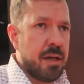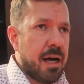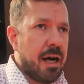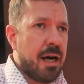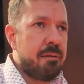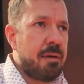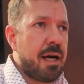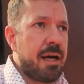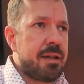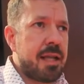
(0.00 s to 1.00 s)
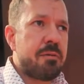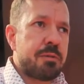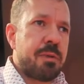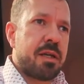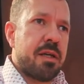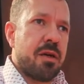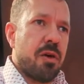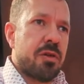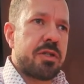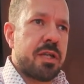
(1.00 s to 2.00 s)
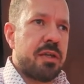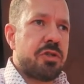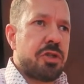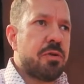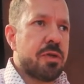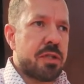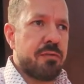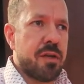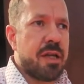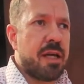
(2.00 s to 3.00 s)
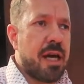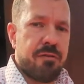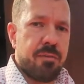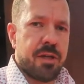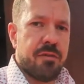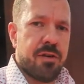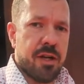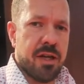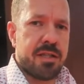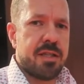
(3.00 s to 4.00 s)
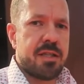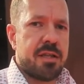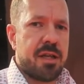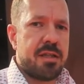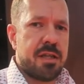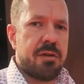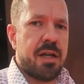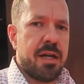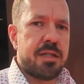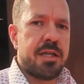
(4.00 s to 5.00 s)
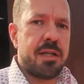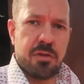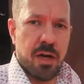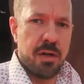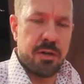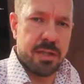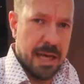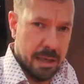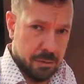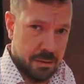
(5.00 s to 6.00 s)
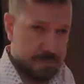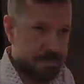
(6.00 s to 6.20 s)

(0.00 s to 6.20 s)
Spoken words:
And that was because intuitively everybody realises that they don't actually dry your towels.